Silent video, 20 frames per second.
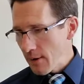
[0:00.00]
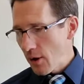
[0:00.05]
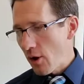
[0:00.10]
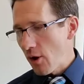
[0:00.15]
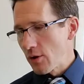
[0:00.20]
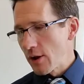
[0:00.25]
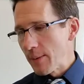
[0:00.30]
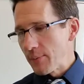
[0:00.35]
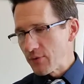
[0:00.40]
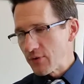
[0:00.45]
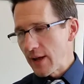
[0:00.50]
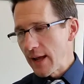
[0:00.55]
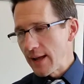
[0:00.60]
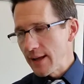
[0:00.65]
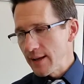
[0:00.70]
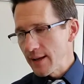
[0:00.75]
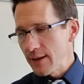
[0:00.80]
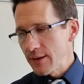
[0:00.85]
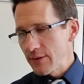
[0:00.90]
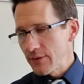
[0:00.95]
All I'm
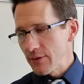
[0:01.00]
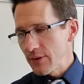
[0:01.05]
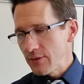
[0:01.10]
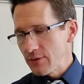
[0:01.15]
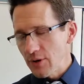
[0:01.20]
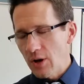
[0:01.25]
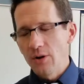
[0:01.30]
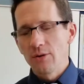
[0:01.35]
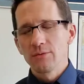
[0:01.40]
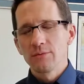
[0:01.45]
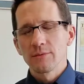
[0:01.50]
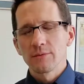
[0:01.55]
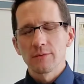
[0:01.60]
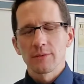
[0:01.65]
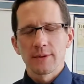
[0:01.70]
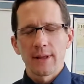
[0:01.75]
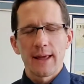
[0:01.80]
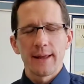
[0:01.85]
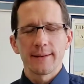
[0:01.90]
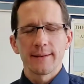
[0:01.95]
saying is, don't
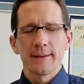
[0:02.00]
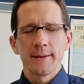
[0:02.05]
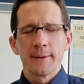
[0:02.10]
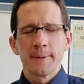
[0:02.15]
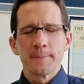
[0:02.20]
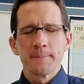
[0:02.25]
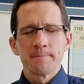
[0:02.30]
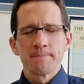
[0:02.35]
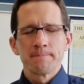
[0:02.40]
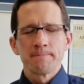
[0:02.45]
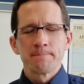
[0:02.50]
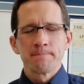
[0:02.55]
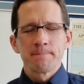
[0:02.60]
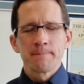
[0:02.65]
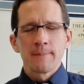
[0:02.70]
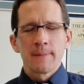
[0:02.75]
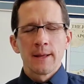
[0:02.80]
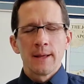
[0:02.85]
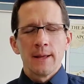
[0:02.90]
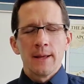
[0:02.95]
let
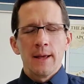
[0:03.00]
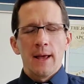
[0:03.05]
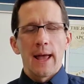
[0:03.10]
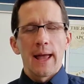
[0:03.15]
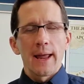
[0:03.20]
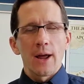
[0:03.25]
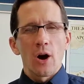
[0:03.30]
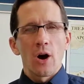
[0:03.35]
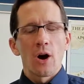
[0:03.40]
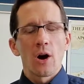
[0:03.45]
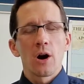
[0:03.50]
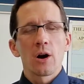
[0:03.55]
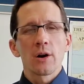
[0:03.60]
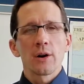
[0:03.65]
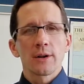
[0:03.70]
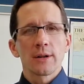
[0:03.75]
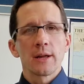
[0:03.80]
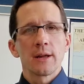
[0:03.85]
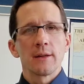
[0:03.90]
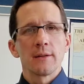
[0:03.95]
a
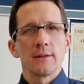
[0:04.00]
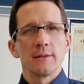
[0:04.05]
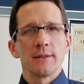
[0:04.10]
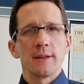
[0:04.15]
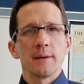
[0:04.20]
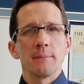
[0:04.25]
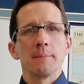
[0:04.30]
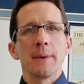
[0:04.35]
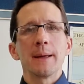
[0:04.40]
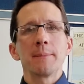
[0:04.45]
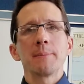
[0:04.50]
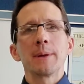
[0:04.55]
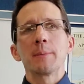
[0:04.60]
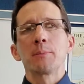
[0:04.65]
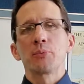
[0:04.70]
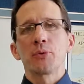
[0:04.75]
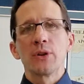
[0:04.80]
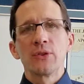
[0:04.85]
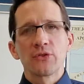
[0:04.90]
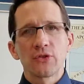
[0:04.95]
heart that might be
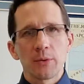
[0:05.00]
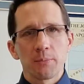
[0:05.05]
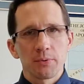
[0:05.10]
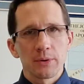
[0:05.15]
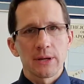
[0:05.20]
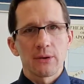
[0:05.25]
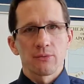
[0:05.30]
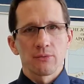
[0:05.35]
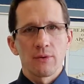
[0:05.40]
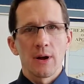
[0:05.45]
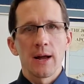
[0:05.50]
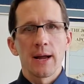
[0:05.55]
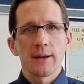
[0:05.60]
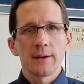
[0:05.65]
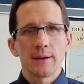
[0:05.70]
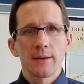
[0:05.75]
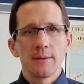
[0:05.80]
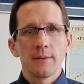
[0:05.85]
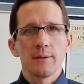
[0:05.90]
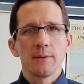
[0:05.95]
principally right
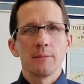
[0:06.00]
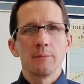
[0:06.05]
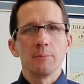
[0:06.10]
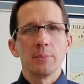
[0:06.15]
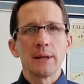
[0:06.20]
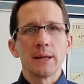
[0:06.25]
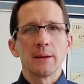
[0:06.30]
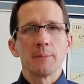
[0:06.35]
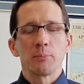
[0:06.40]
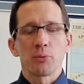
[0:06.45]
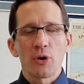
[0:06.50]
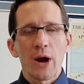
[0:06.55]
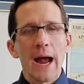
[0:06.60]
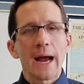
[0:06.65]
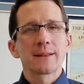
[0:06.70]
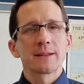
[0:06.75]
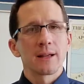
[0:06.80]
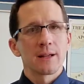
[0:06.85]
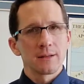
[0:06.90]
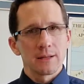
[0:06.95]
be
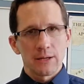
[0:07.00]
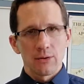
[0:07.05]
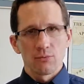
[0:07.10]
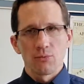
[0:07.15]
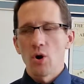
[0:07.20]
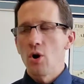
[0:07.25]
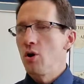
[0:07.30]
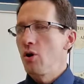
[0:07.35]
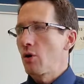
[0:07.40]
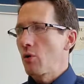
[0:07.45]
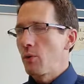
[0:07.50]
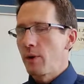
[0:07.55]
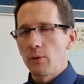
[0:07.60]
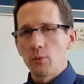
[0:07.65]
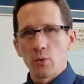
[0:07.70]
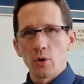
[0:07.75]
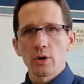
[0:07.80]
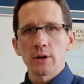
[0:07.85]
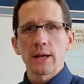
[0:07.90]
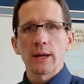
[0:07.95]
practically wrong when
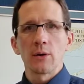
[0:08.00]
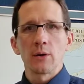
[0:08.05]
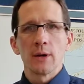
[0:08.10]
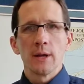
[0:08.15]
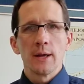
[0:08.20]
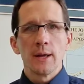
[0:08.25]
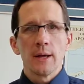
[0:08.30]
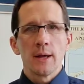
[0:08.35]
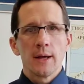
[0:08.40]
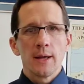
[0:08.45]
working